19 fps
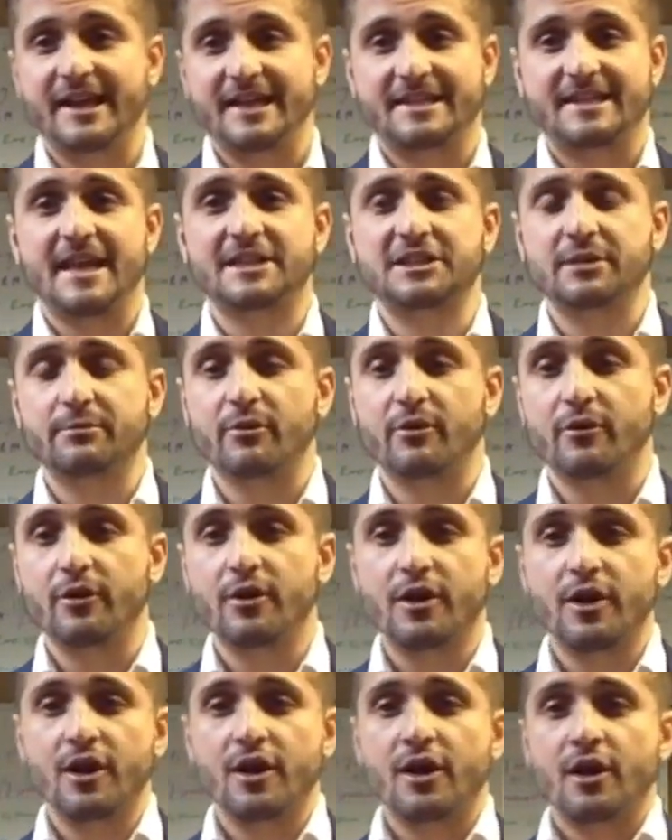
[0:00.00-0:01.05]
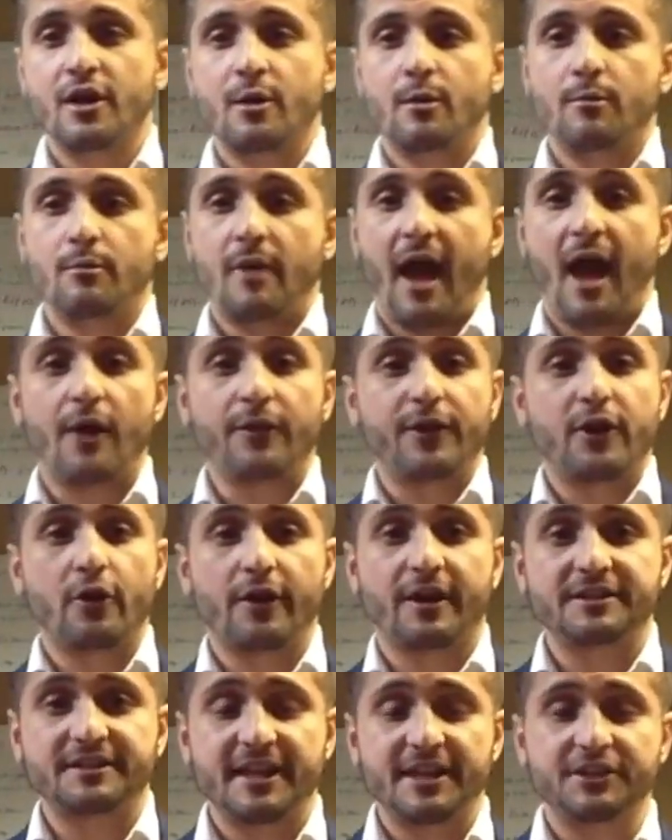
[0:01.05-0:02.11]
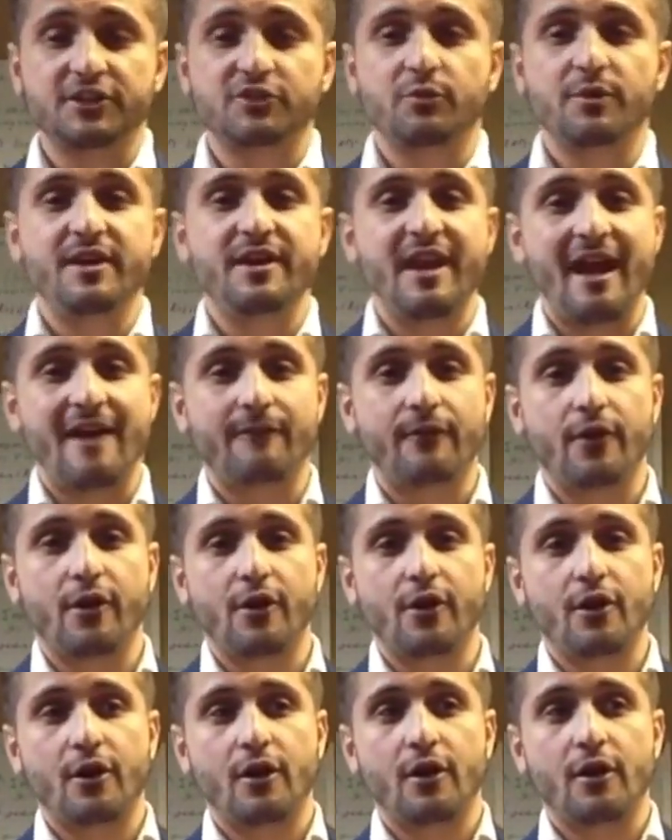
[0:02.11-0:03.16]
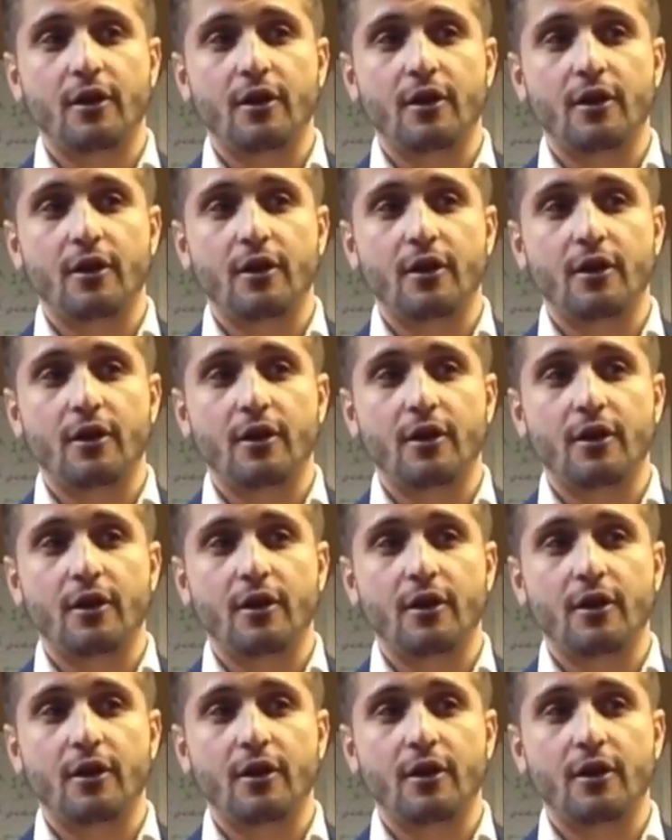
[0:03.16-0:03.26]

accessible, healthcare organizations would never